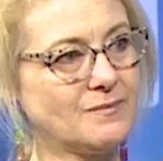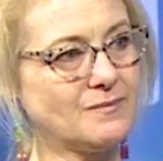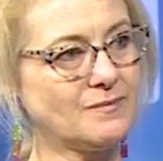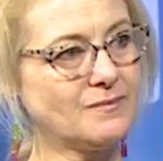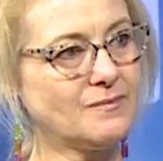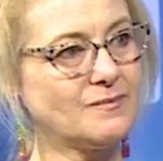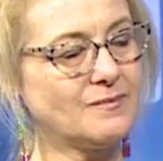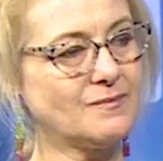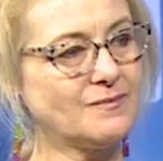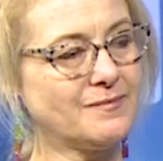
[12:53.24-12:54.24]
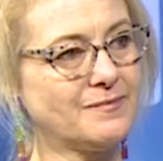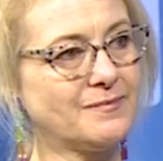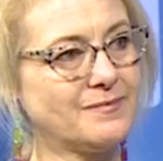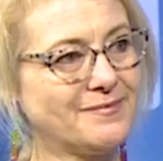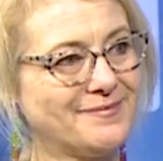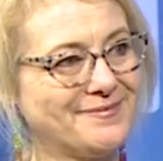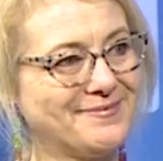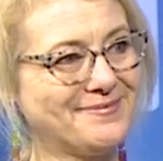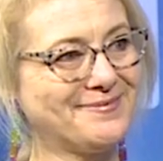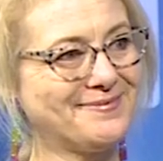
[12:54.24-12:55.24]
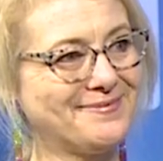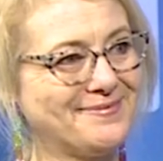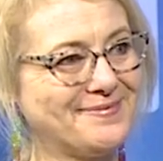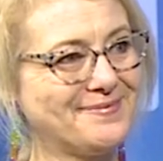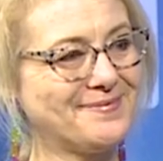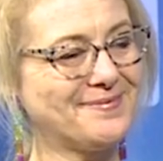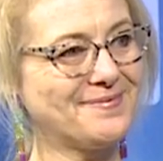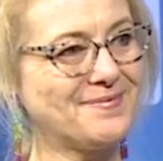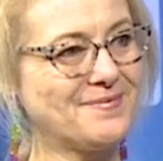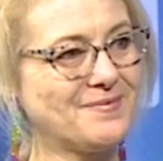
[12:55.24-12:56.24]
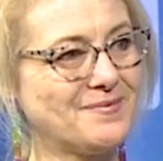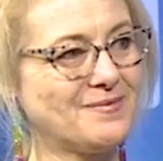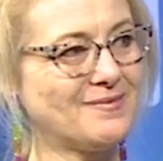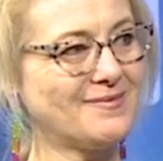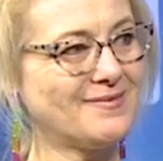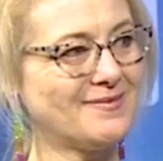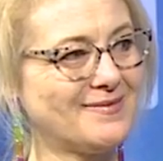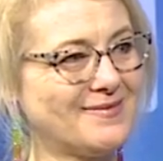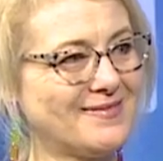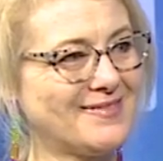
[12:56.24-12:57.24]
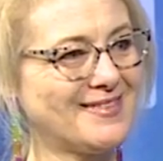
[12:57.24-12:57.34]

No words are spoken by the person on screen.